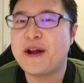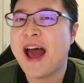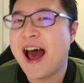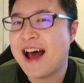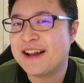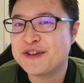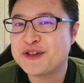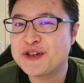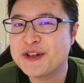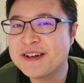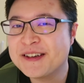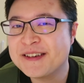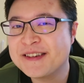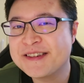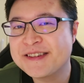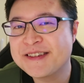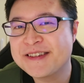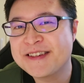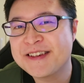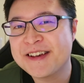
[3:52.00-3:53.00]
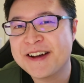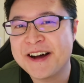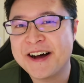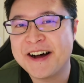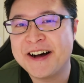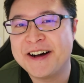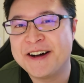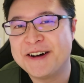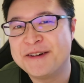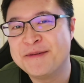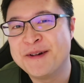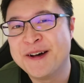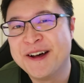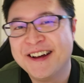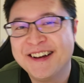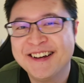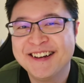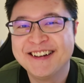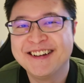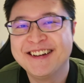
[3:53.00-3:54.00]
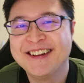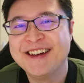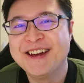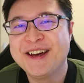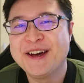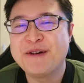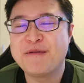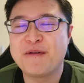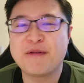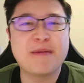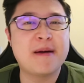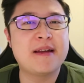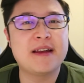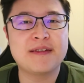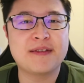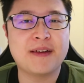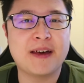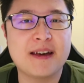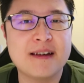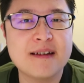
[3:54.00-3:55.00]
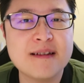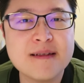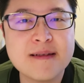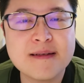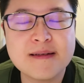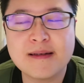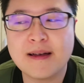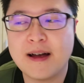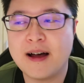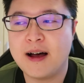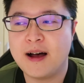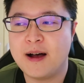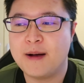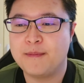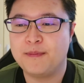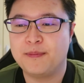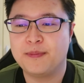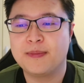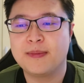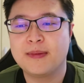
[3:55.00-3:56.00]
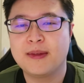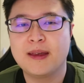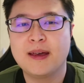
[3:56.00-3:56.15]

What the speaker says: anxious with many things. I